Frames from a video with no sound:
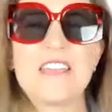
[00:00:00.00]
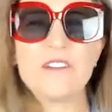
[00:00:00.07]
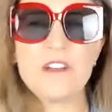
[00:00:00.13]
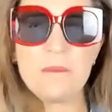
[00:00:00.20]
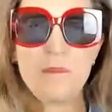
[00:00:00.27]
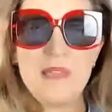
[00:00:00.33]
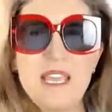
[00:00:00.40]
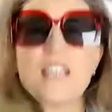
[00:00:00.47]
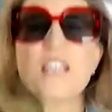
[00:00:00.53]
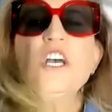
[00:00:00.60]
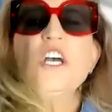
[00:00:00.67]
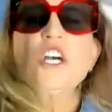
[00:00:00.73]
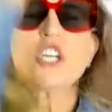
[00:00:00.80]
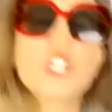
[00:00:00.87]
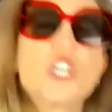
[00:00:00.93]
Give it a big
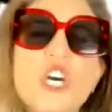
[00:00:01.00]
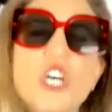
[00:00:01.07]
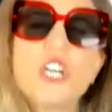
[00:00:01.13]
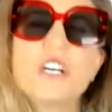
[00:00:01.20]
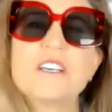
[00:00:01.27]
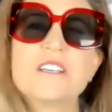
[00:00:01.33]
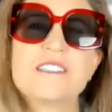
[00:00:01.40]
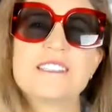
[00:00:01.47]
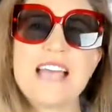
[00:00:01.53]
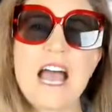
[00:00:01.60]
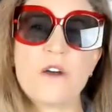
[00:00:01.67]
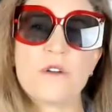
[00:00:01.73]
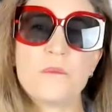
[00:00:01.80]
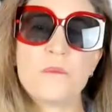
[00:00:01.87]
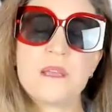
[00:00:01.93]

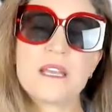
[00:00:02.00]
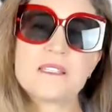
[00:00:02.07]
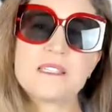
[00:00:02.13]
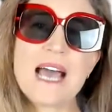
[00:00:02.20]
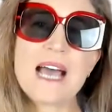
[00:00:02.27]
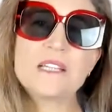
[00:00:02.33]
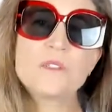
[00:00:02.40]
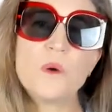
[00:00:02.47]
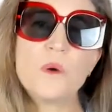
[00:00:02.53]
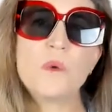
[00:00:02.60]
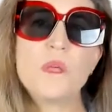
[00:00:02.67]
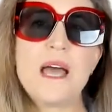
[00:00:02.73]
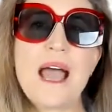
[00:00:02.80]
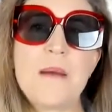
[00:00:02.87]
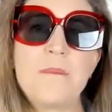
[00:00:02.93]
sound because that's what
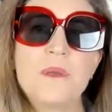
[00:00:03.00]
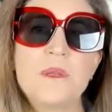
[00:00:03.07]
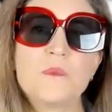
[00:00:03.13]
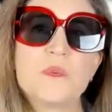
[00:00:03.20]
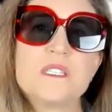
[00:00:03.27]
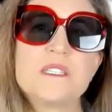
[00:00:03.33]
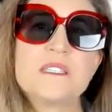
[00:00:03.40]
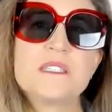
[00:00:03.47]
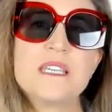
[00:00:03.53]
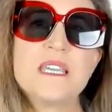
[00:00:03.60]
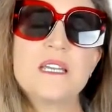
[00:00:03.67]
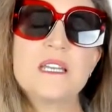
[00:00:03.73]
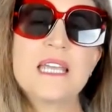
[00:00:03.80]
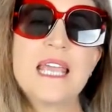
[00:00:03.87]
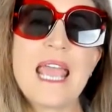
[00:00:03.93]
will happen when
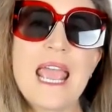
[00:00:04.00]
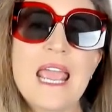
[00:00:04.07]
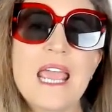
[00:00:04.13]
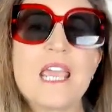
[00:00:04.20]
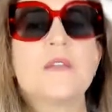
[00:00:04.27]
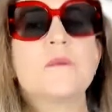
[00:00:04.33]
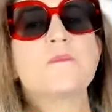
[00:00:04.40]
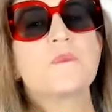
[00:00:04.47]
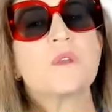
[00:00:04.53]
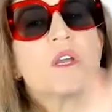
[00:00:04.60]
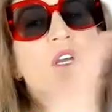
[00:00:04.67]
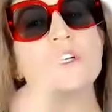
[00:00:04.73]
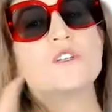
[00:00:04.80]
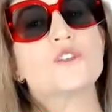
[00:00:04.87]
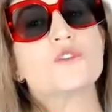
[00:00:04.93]
C and K
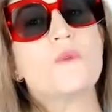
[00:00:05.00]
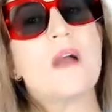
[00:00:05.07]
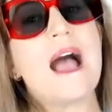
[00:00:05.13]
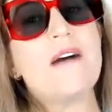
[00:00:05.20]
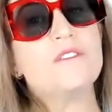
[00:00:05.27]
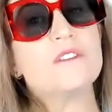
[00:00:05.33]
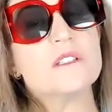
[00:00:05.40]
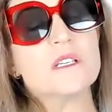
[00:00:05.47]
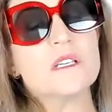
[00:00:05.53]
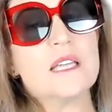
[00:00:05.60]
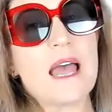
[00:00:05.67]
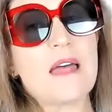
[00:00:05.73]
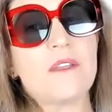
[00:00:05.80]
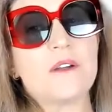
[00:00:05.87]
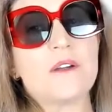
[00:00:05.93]
travel
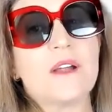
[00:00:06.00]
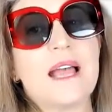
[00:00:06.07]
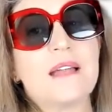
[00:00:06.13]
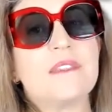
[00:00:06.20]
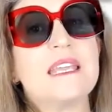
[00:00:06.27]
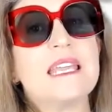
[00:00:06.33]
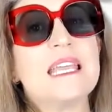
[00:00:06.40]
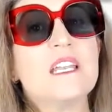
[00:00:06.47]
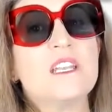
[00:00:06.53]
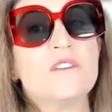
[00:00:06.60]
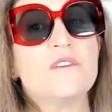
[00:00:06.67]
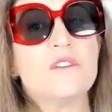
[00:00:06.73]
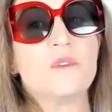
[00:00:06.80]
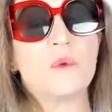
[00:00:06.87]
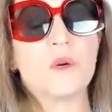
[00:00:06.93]
together at the end
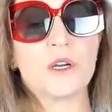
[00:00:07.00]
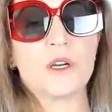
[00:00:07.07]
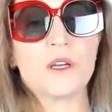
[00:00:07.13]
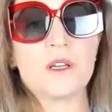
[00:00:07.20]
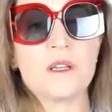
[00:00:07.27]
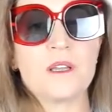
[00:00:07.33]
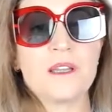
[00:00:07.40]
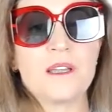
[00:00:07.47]
of a word.